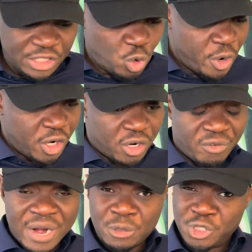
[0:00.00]
is going on
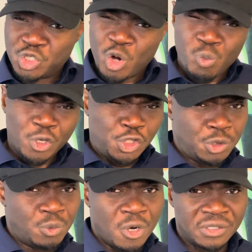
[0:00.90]
around you is not what
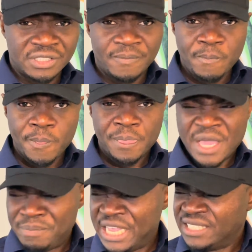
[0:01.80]
you want,
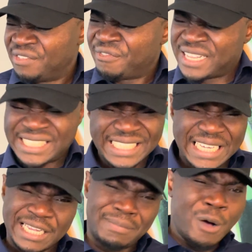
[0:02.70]
then begin to
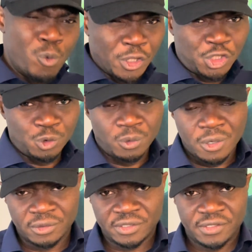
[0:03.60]
fantasize about what you
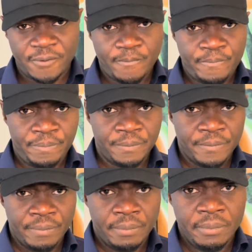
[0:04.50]
want.
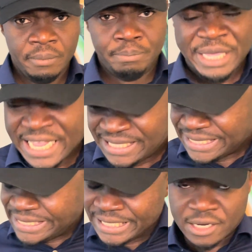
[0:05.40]
Begin to
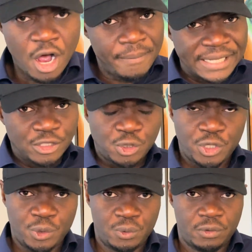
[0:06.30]
see it coming to
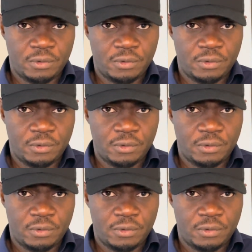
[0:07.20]
you.